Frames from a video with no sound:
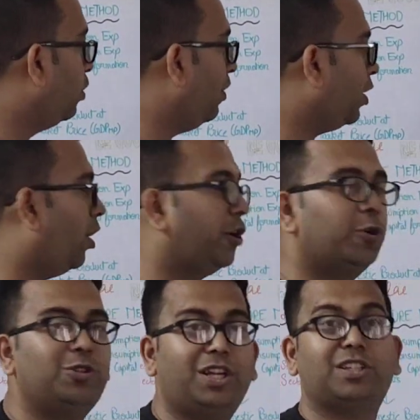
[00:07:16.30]
Moving
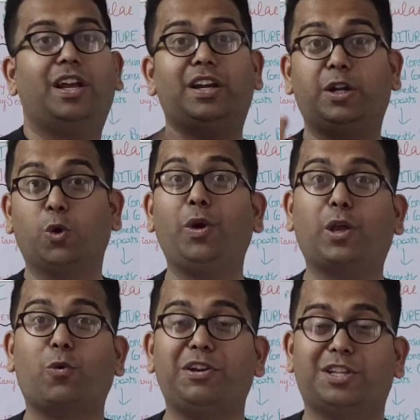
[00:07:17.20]
on to the two
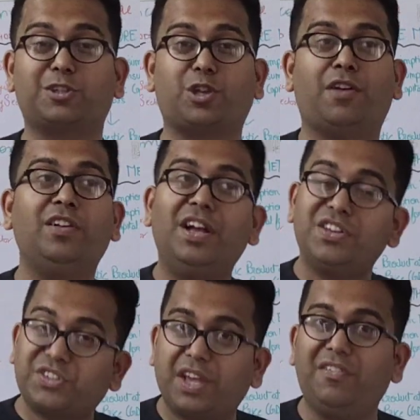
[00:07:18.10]
equations
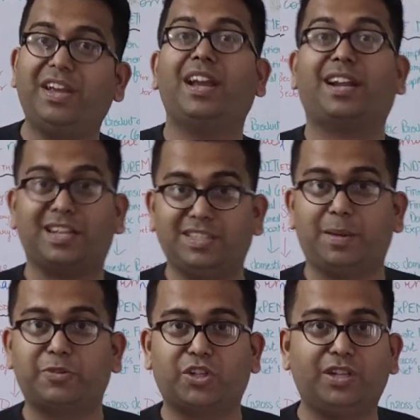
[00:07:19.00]
of saving and
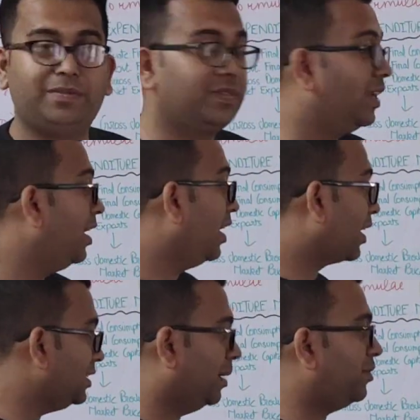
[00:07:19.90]
consumption.
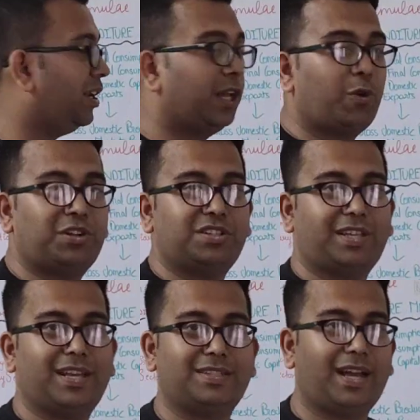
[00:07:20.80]
Consumption equation
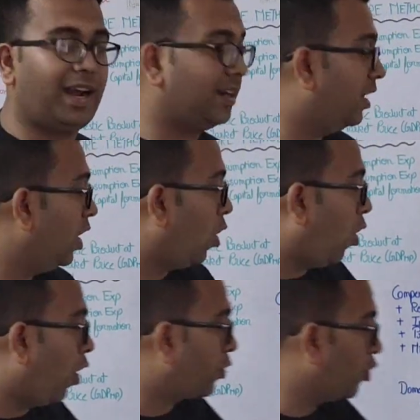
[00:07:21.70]
says that
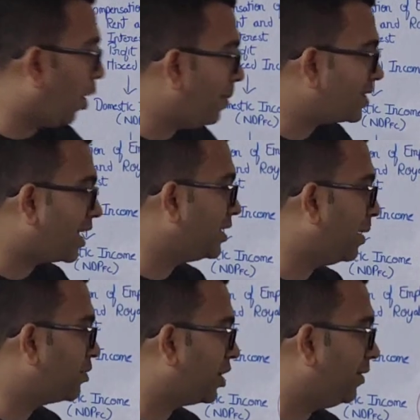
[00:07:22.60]
autonomous
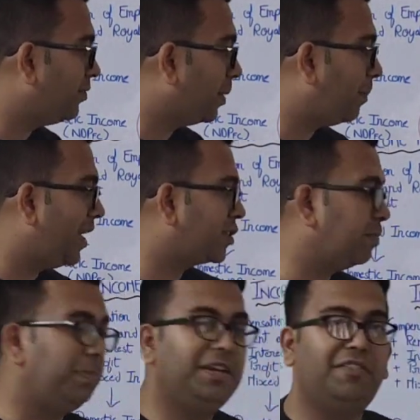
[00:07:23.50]
consumption
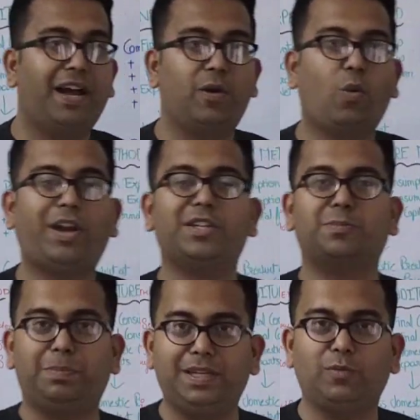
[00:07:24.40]
plus V bar. What
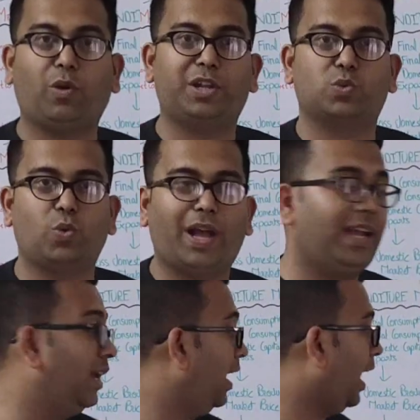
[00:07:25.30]
is V? What is
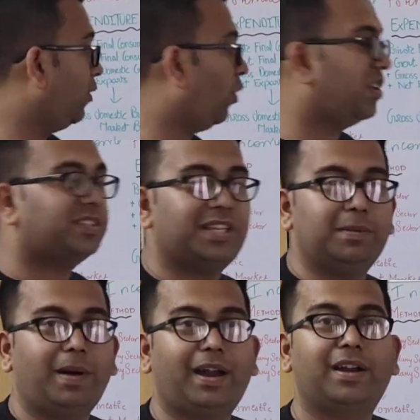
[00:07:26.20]
Y? And what is
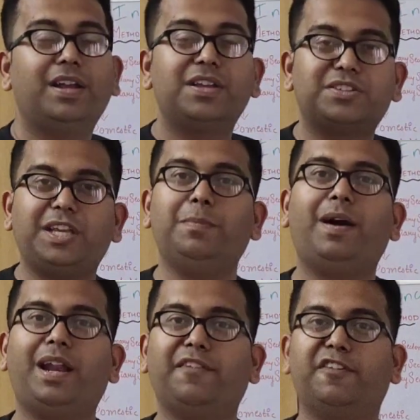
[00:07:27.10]
C bar? C
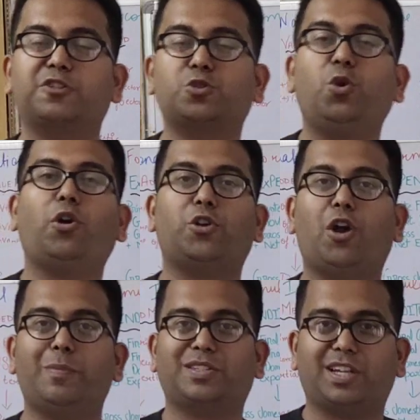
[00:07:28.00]
bar refers to
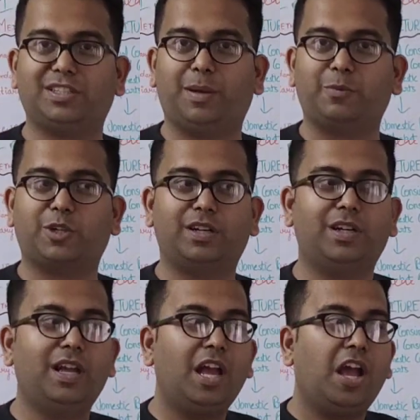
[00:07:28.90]
autonomous
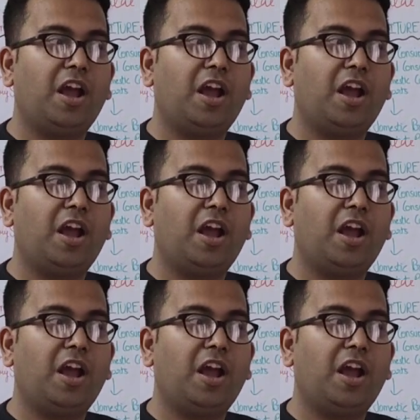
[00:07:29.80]
consumption.